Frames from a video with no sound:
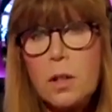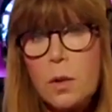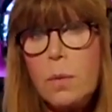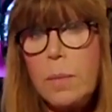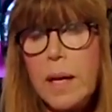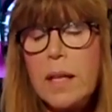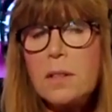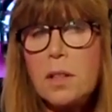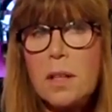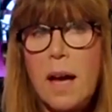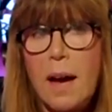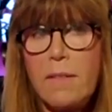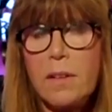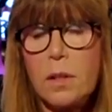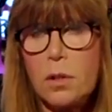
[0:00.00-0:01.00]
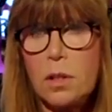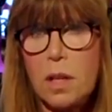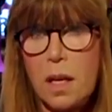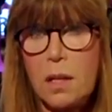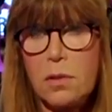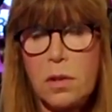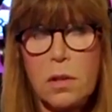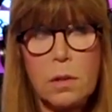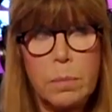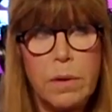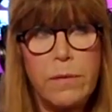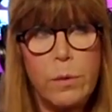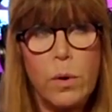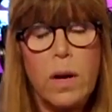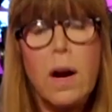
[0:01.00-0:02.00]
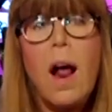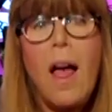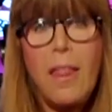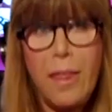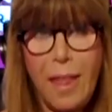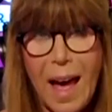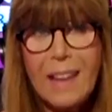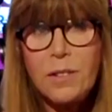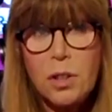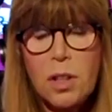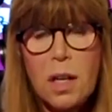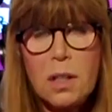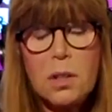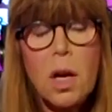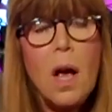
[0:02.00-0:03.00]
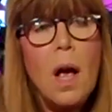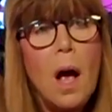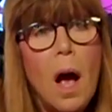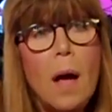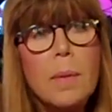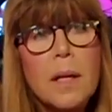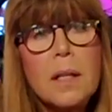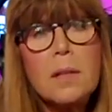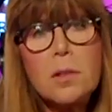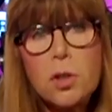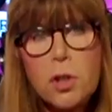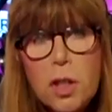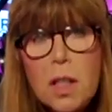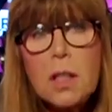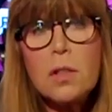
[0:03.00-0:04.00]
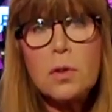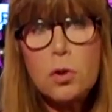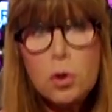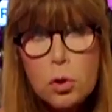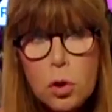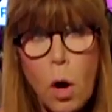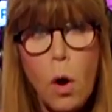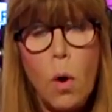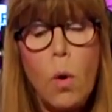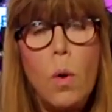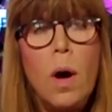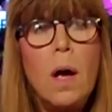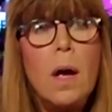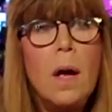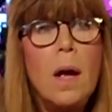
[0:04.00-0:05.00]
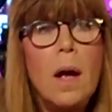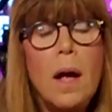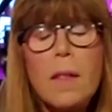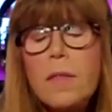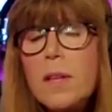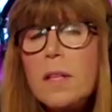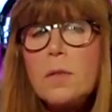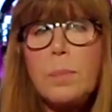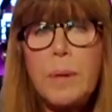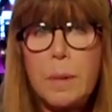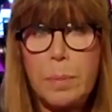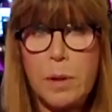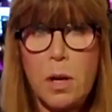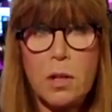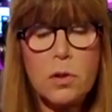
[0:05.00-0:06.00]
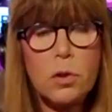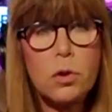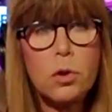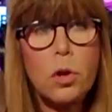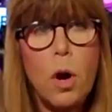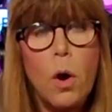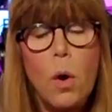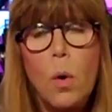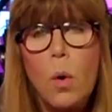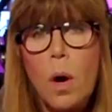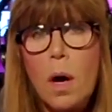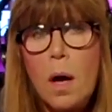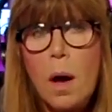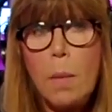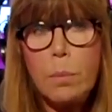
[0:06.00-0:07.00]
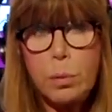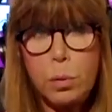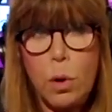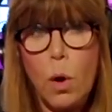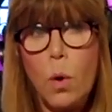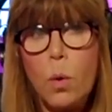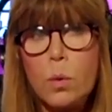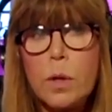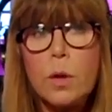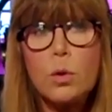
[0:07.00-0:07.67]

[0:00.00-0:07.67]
you imagine having your case heard before that judge? I mean, she is so, these people are so prone